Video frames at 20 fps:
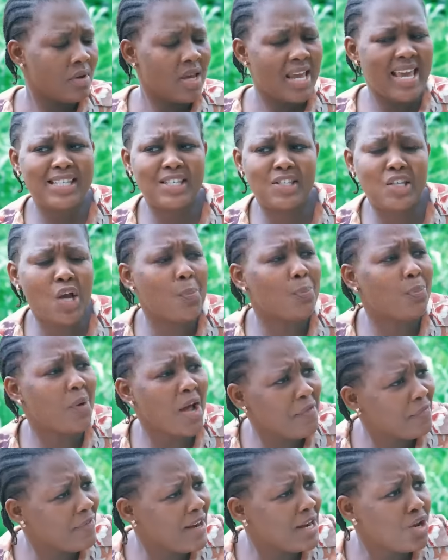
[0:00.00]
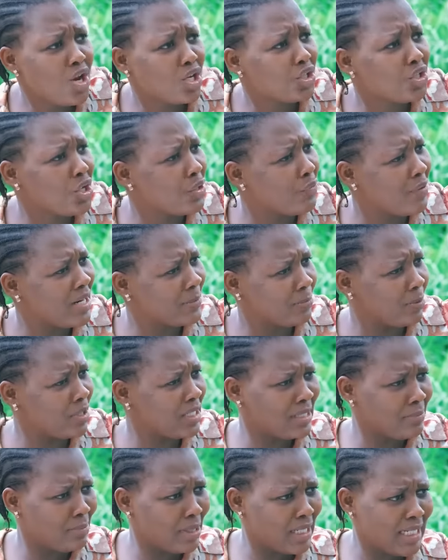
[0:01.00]
He's your boyfriend, not your
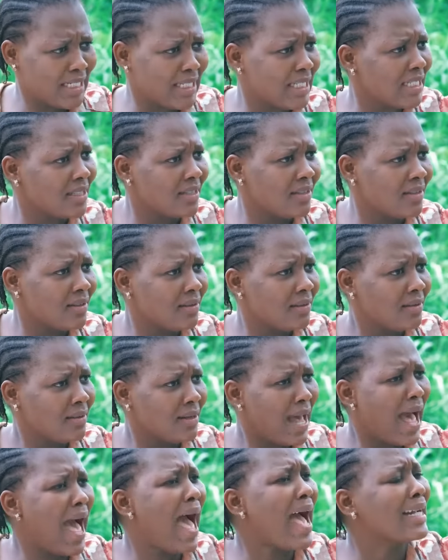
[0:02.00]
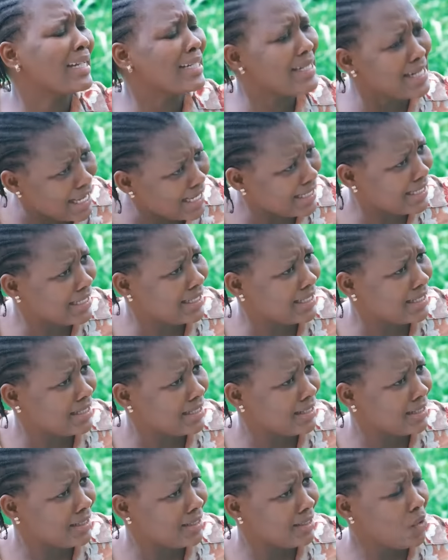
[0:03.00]
responsibility. Agnes,
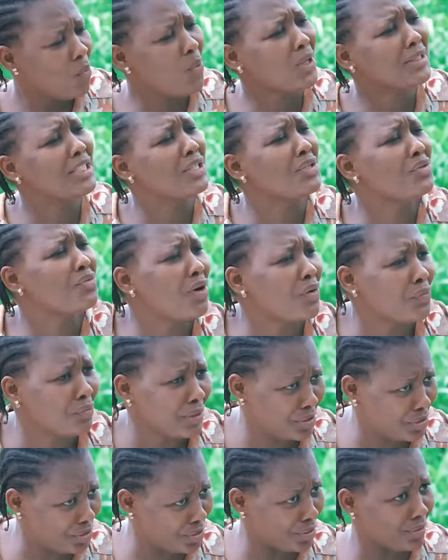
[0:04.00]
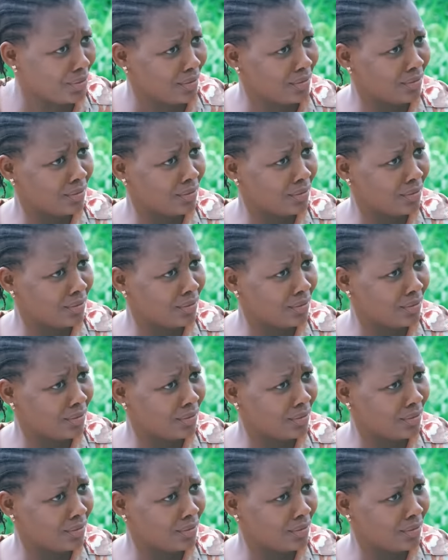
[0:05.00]
what is wrong with you?